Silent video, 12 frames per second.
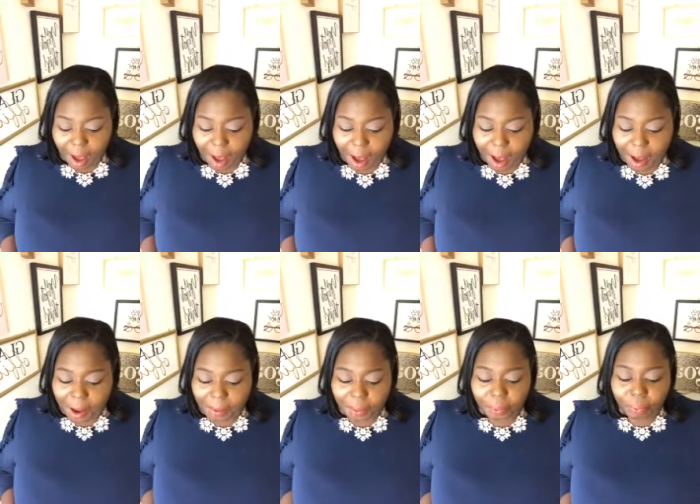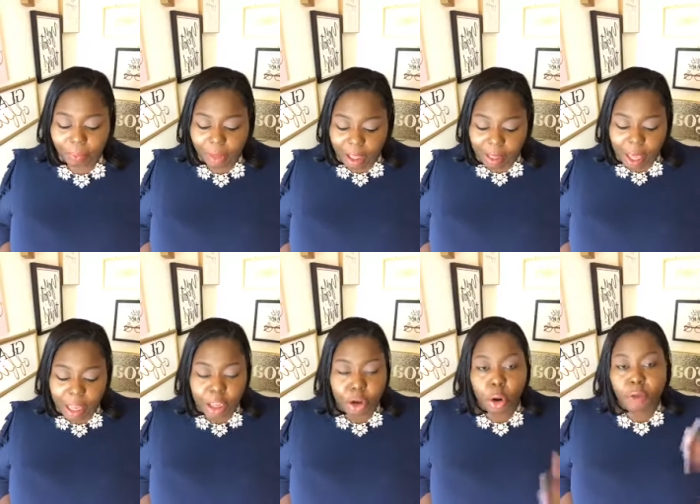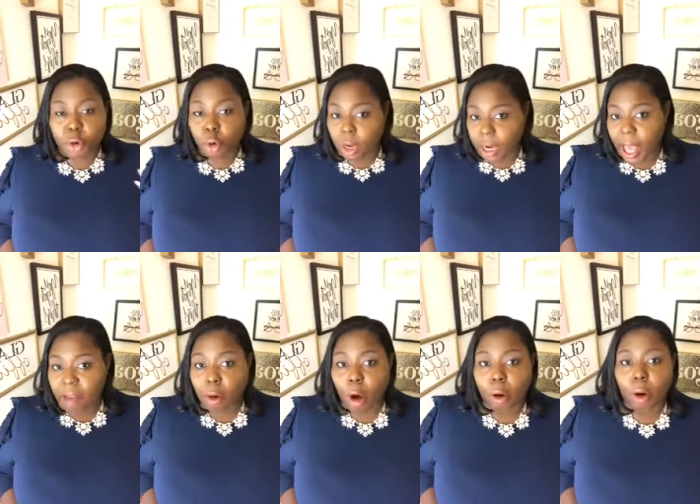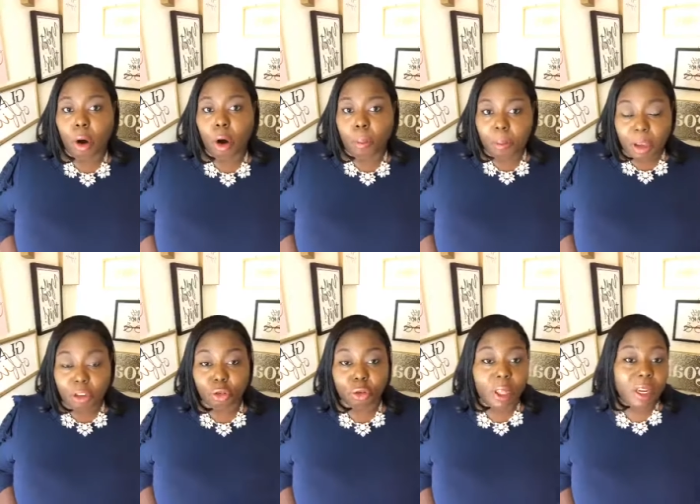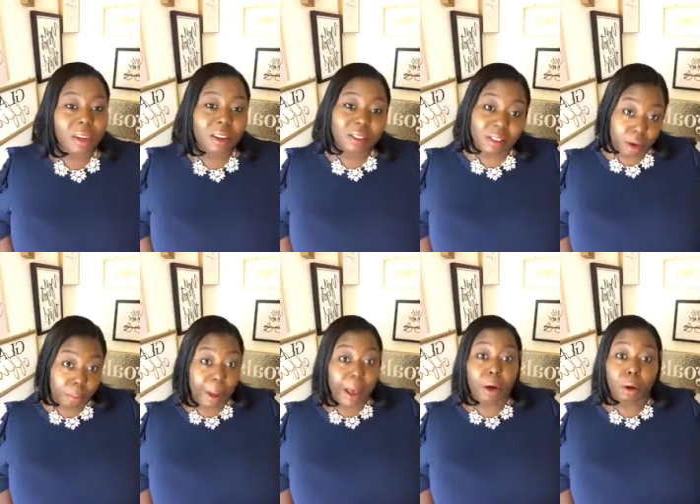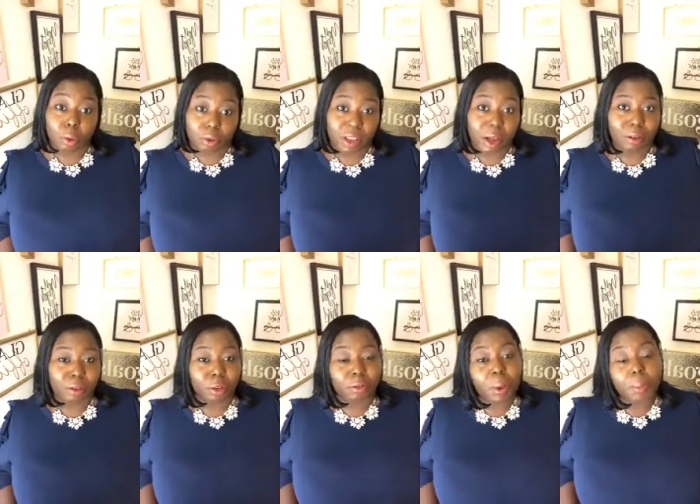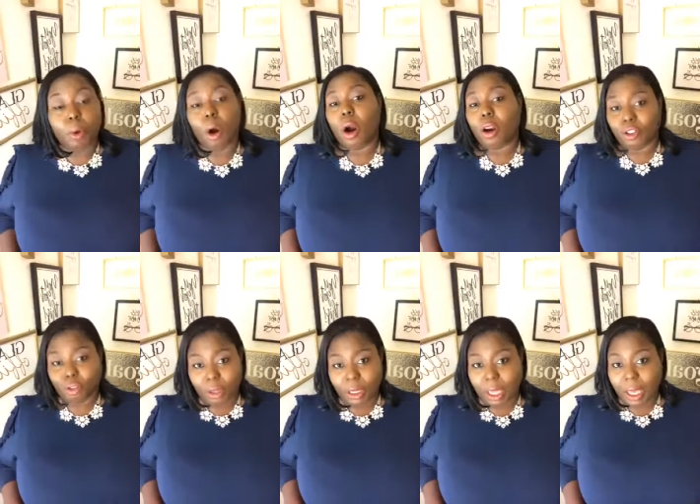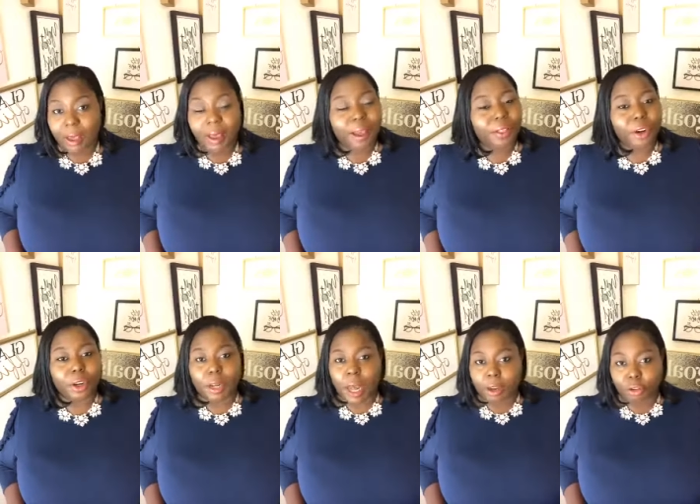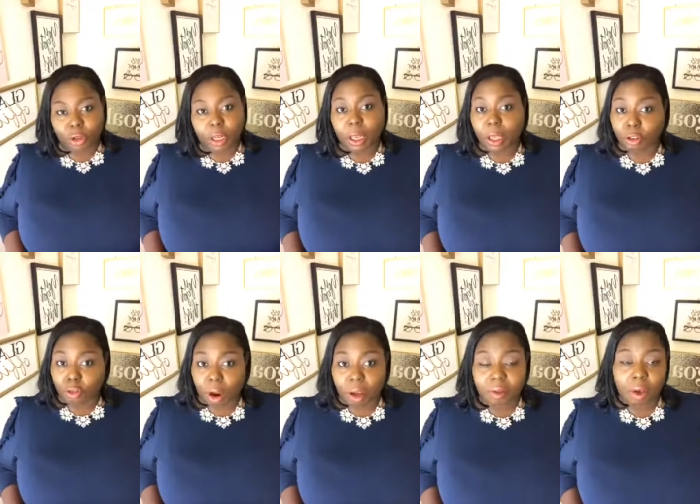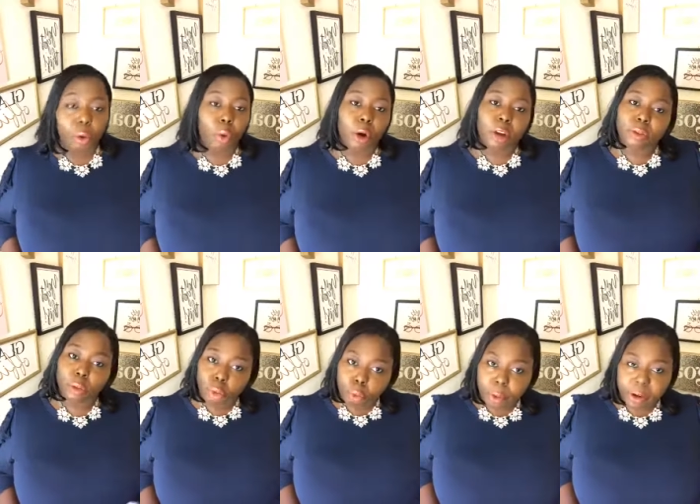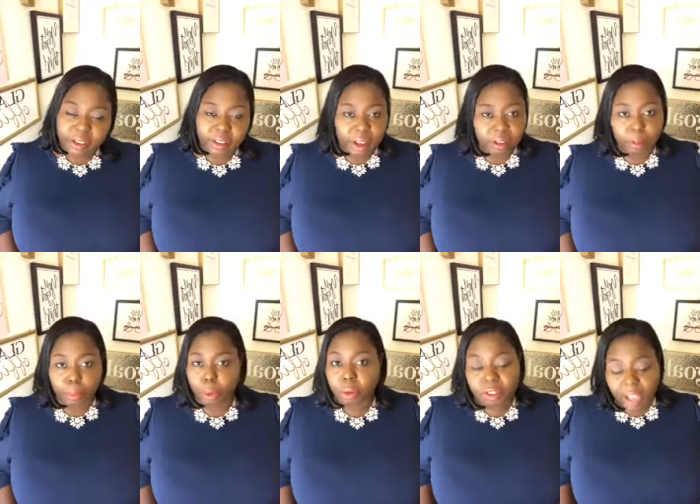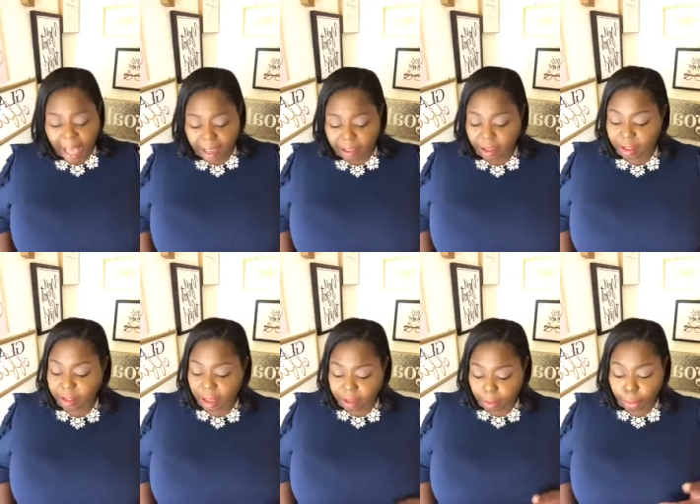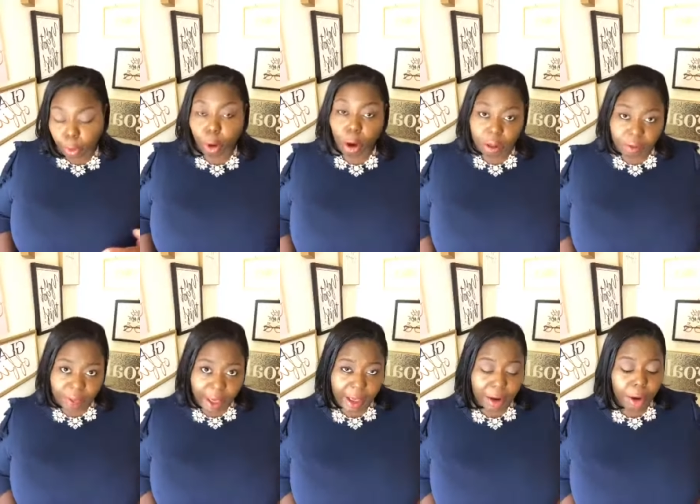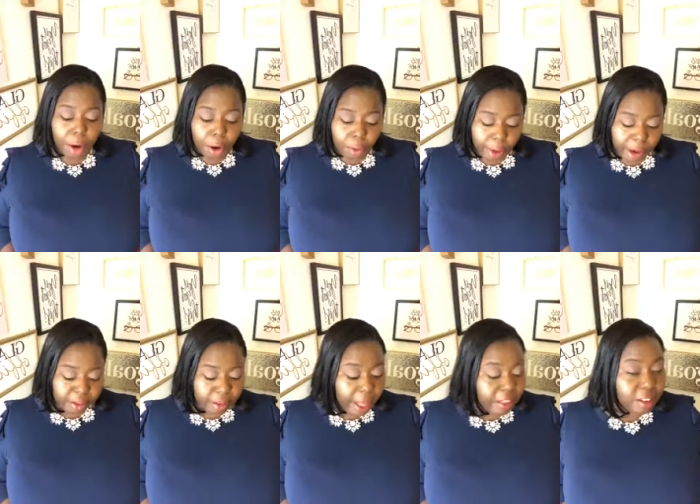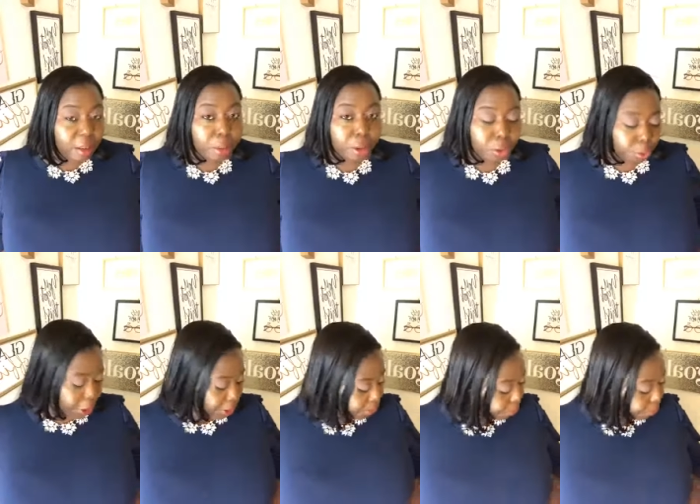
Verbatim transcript: Um, and then, you know, if you're going to have alcohol, make sure that it is nearby a hotel. So if people are drinking, they're not drinking and driving, or is Uber accessible, taxi accessible, all of that. Right? So that's number three.